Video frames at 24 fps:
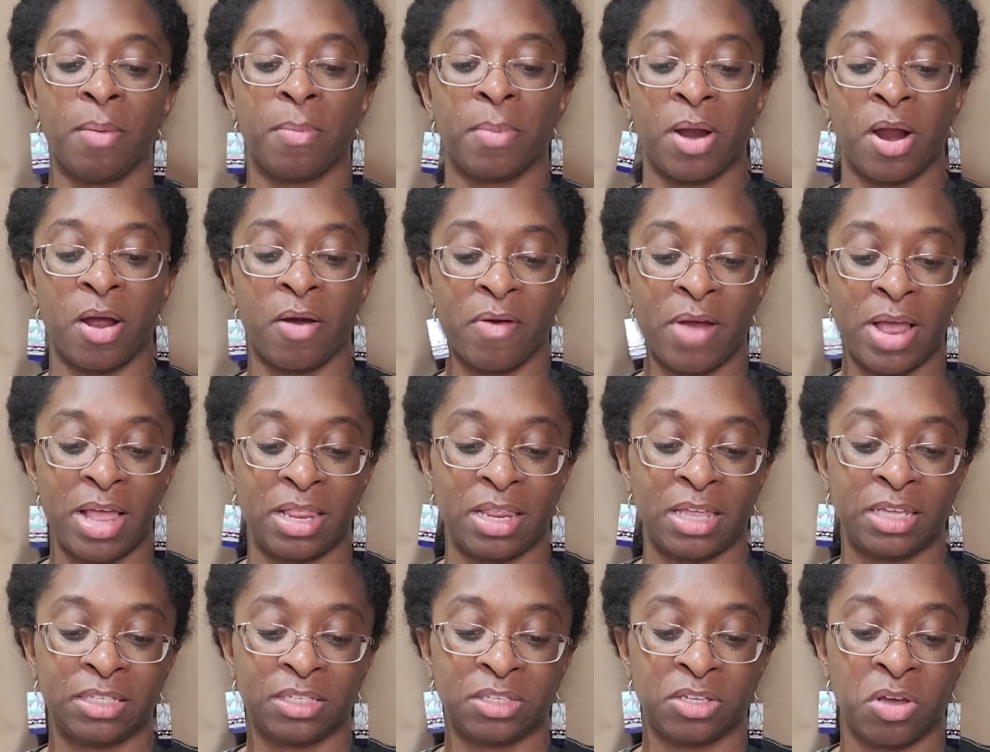But all right,
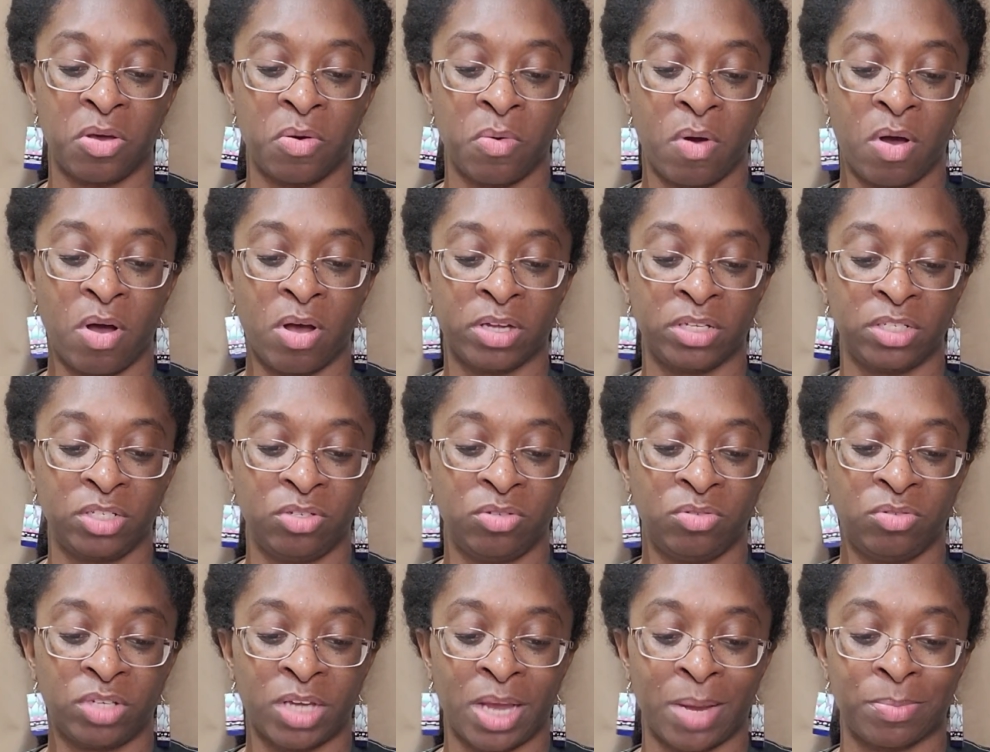let's go on
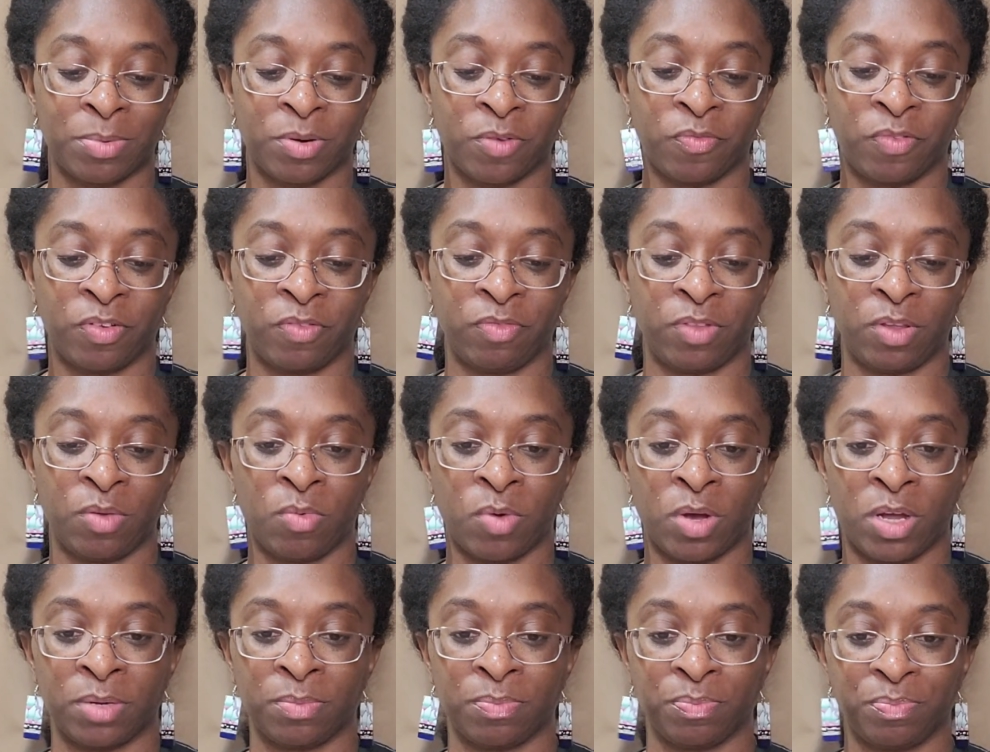to chapter
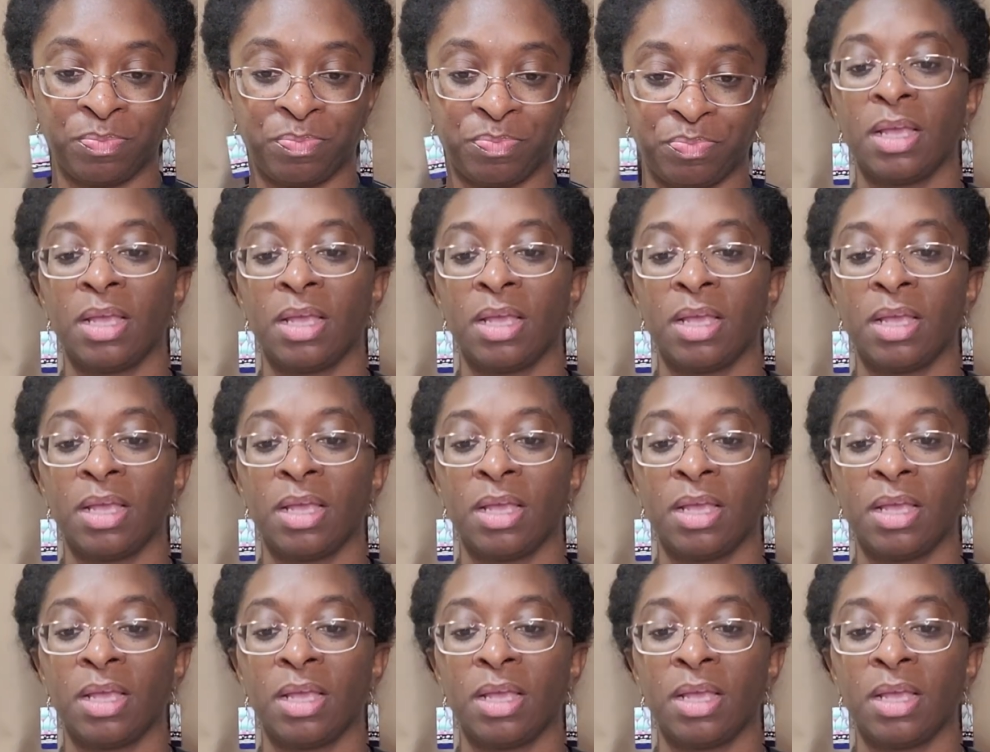51.